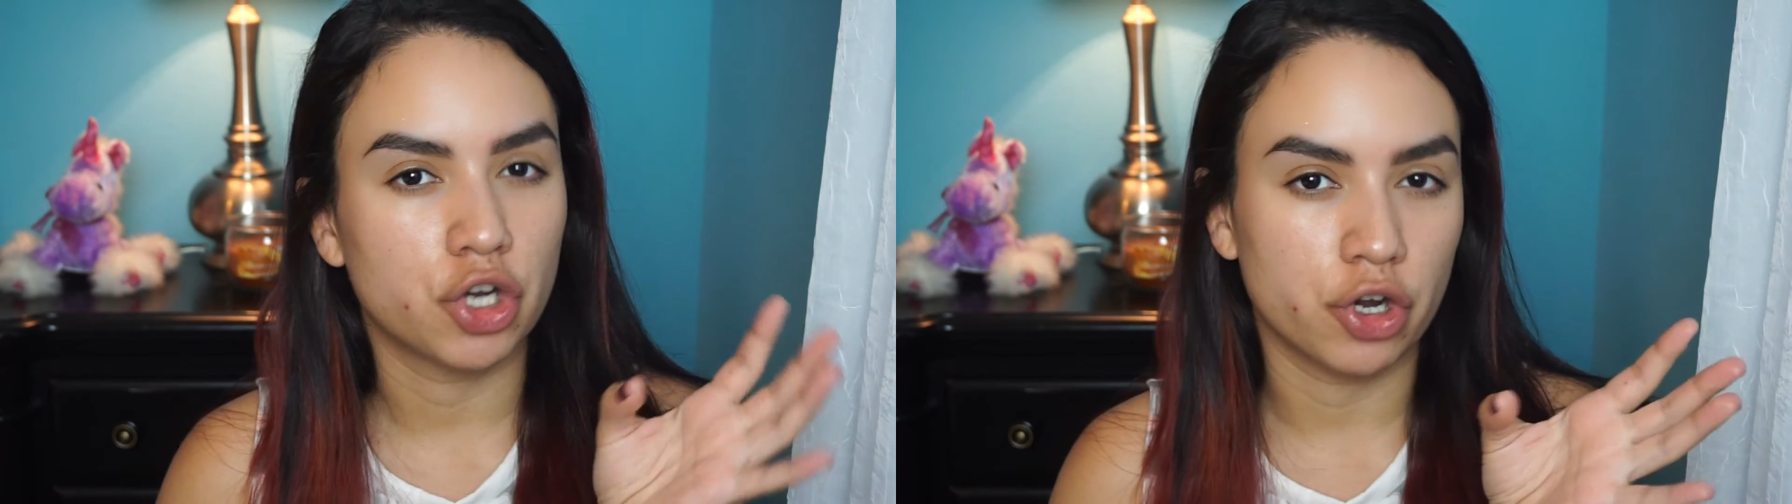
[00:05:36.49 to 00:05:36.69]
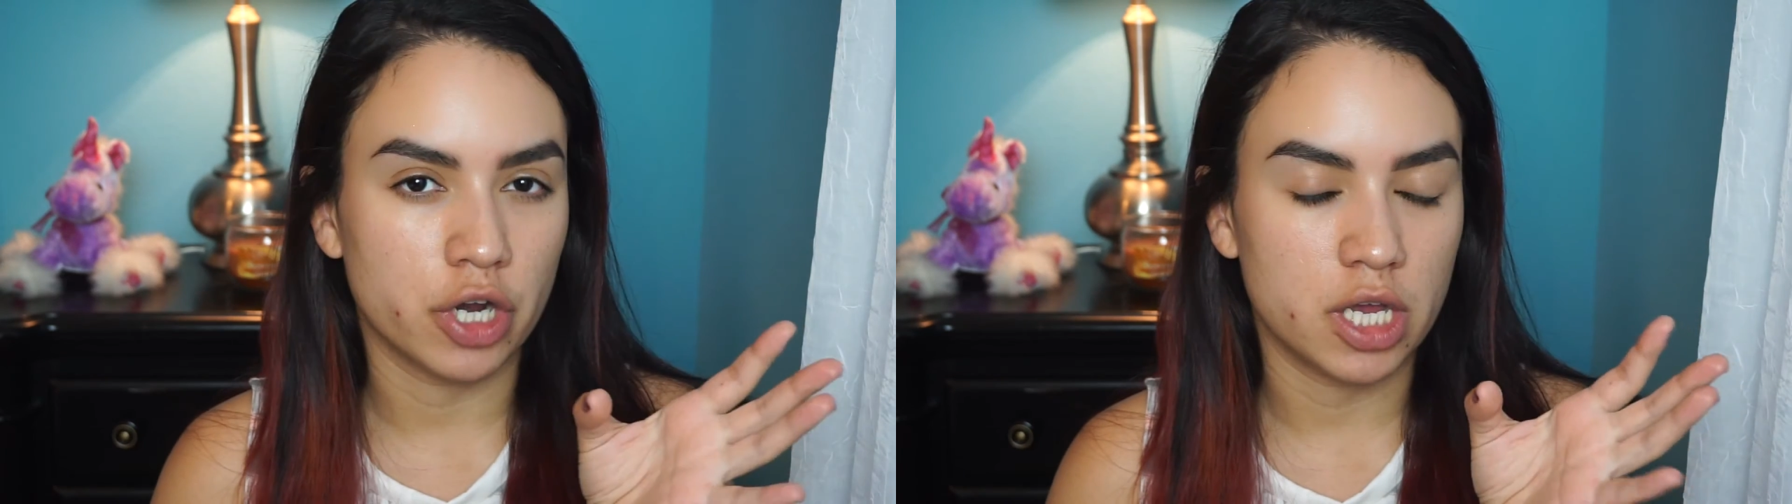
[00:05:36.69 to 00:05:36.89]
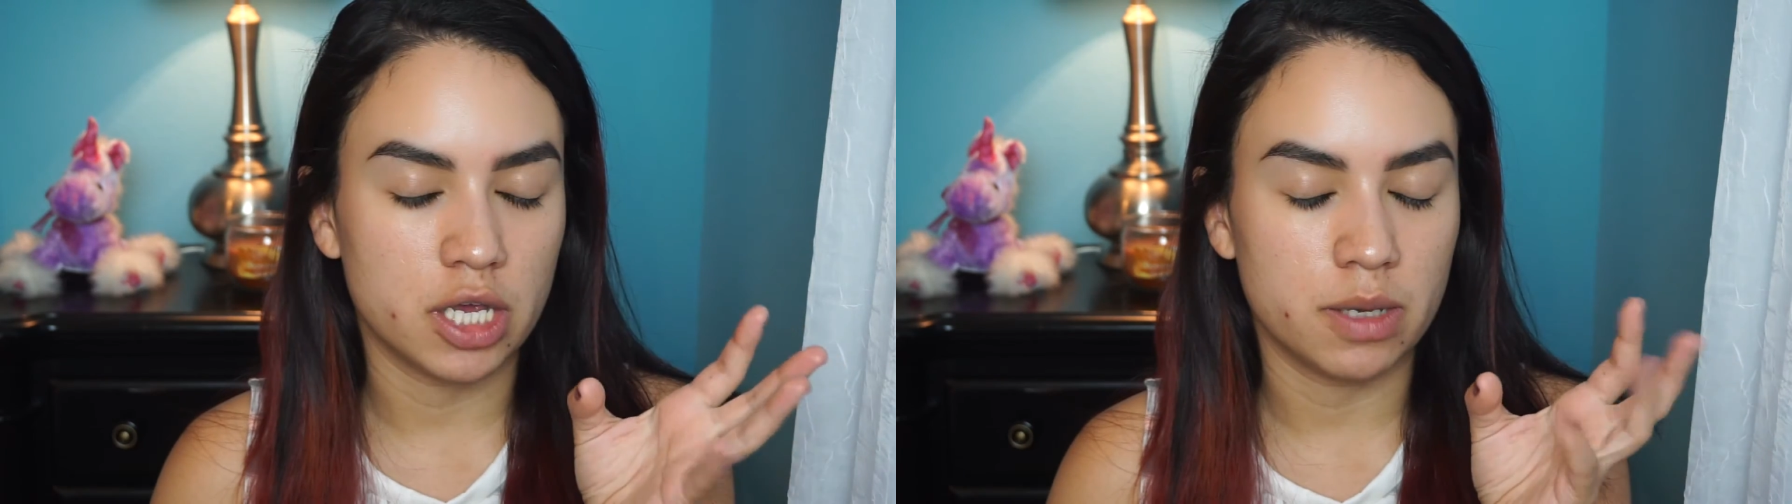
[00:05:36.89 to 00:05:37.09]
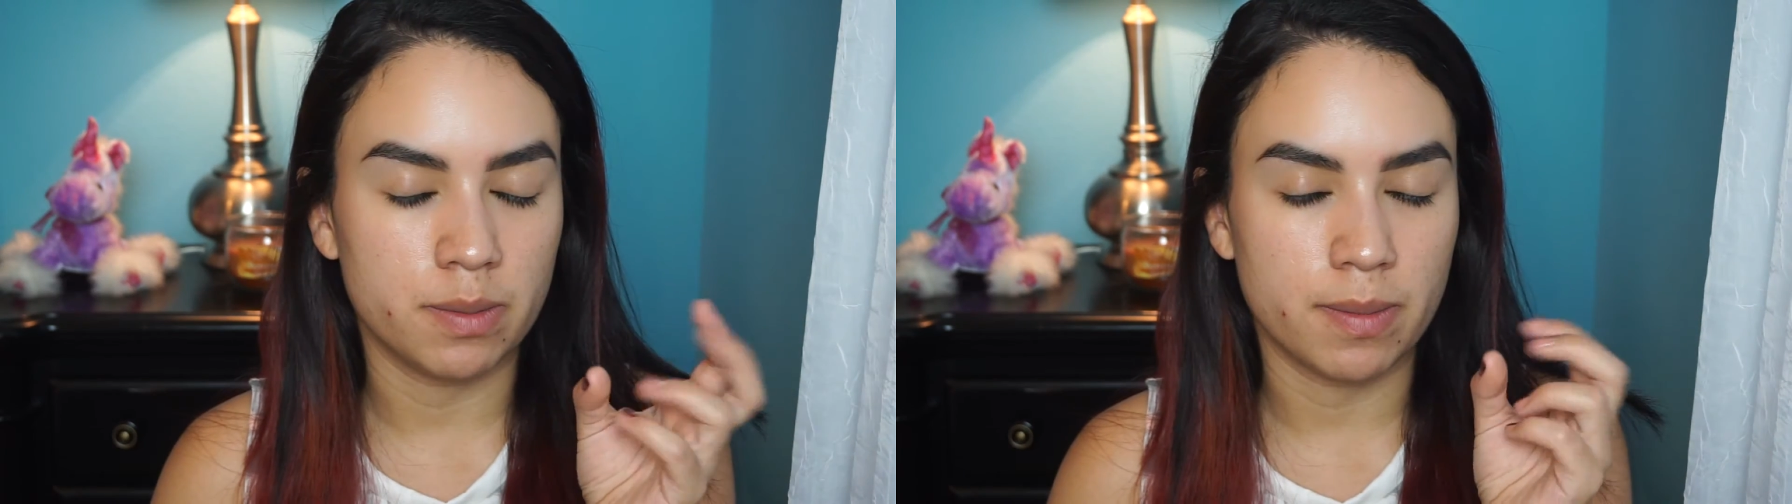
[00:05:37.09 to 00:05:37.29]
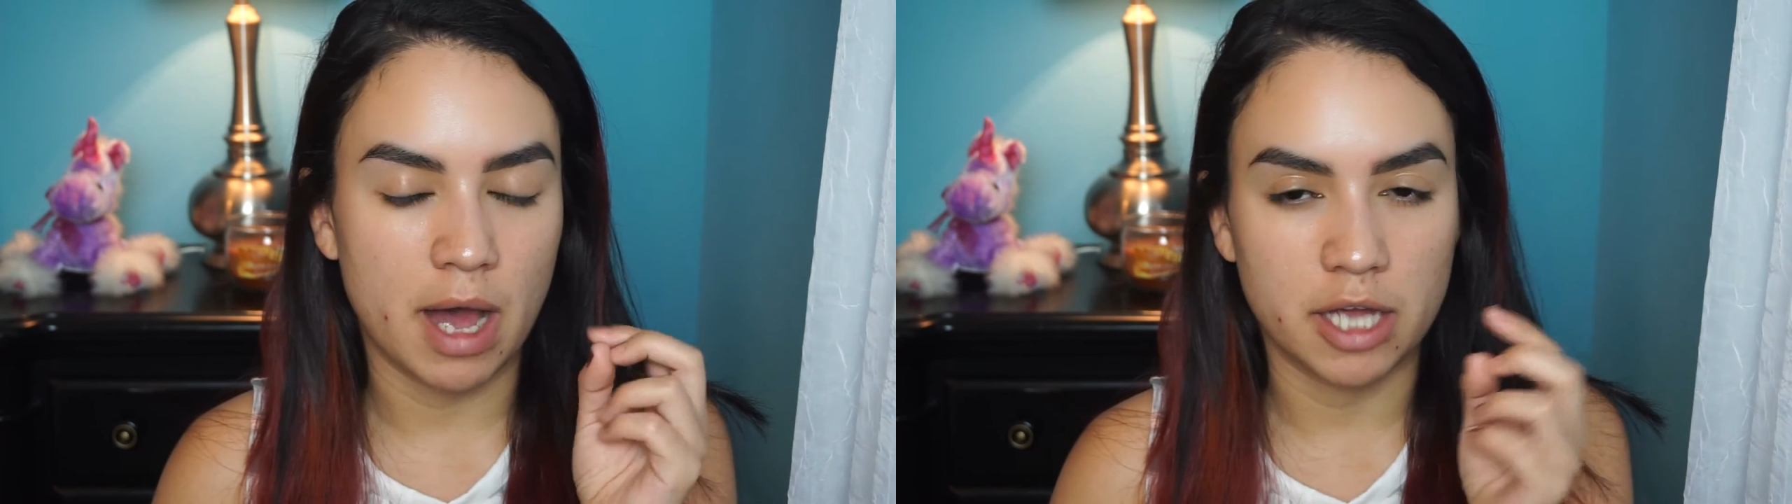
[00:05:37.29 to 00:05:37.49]

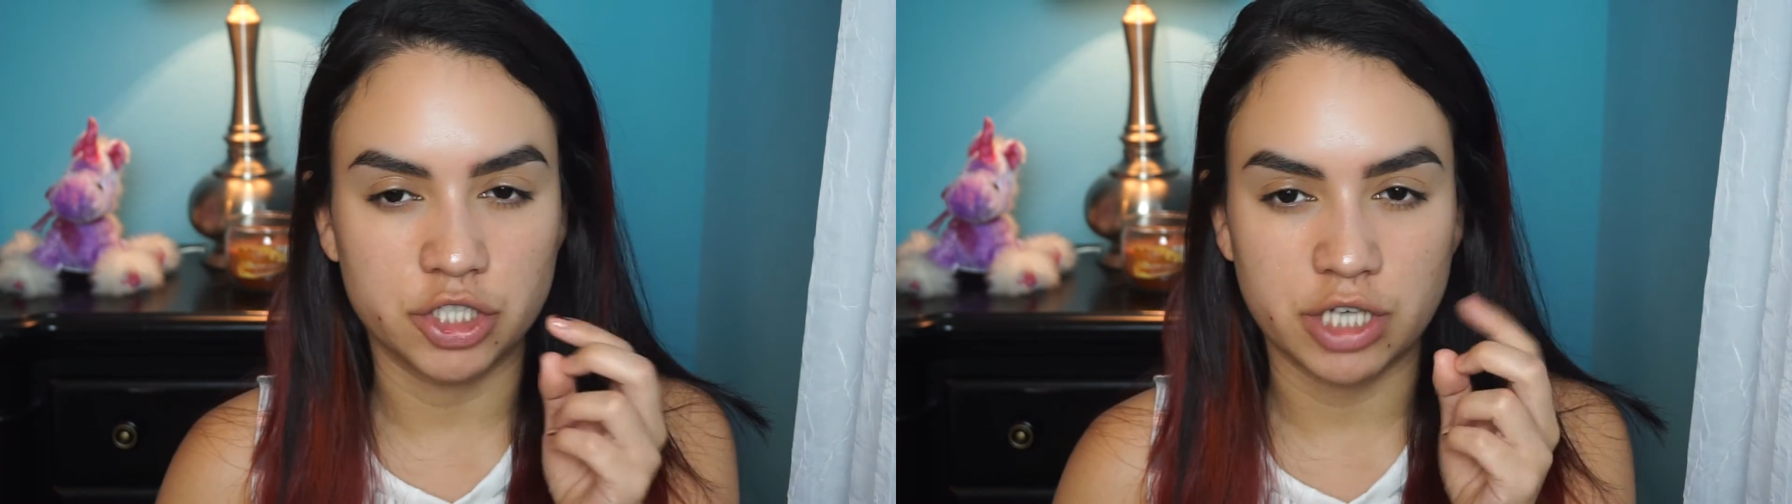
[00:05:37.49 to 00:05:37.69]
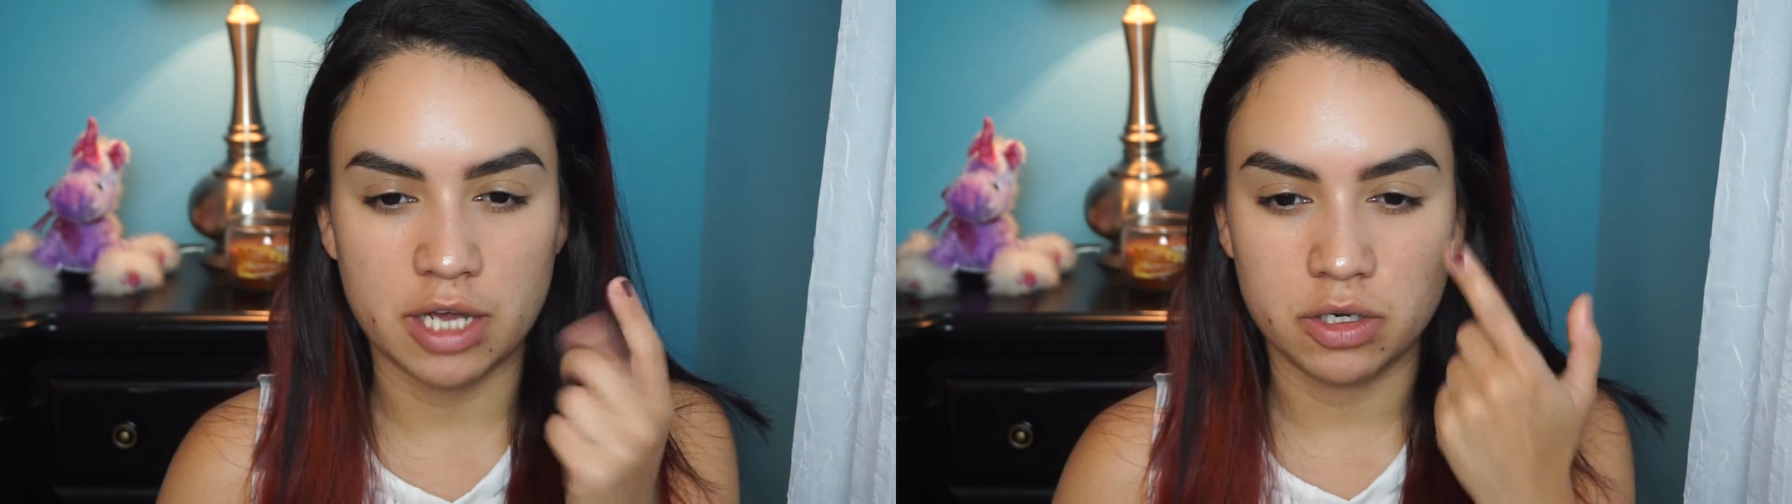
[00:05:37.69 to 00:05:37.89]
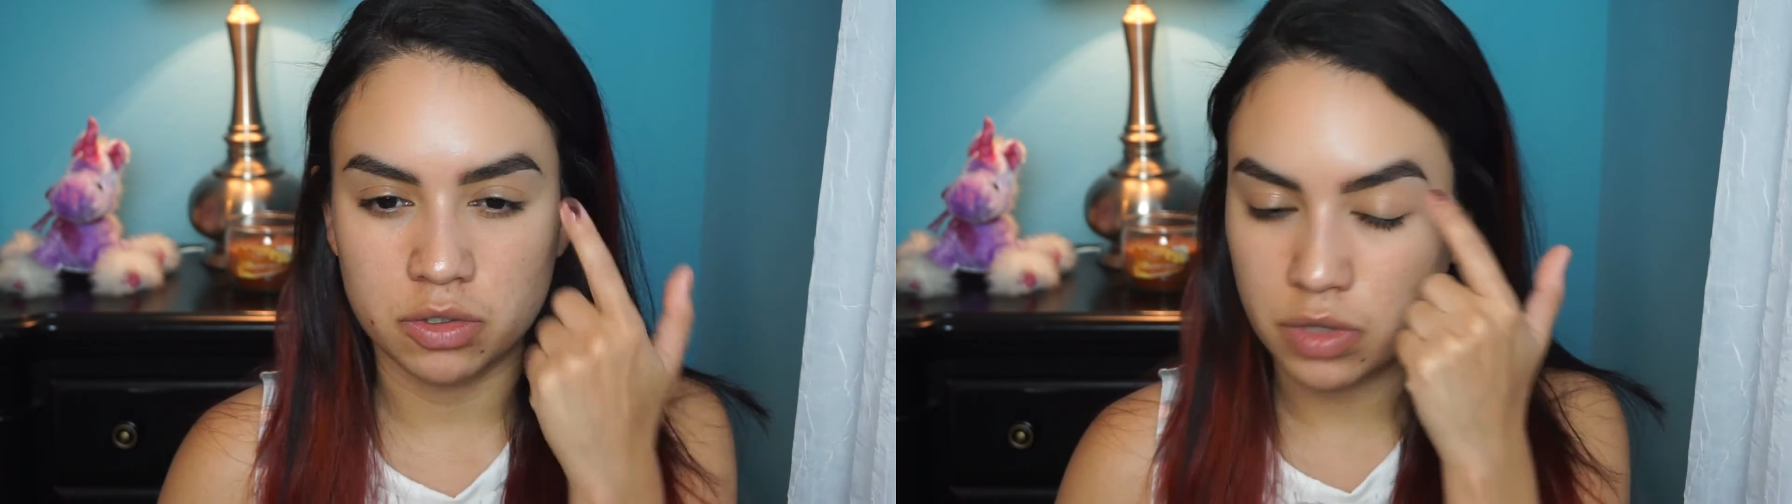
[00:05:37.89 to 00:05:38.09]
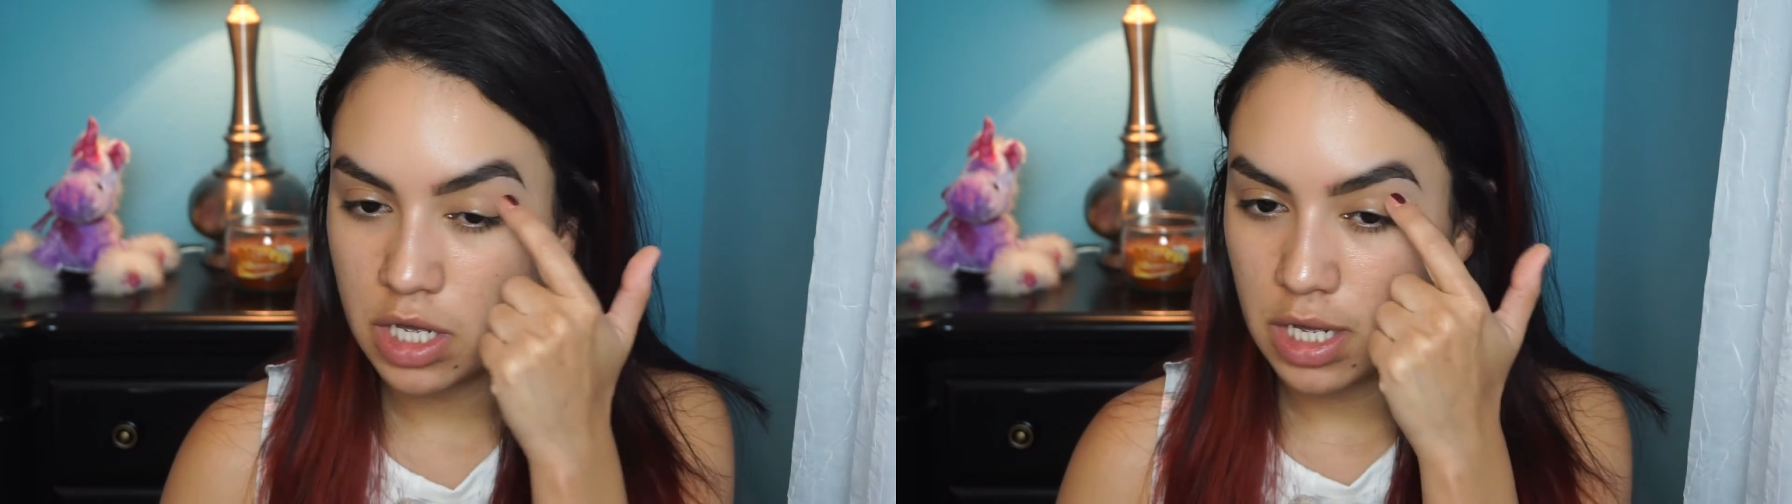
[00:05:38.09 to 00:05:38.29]
cream eyeshadow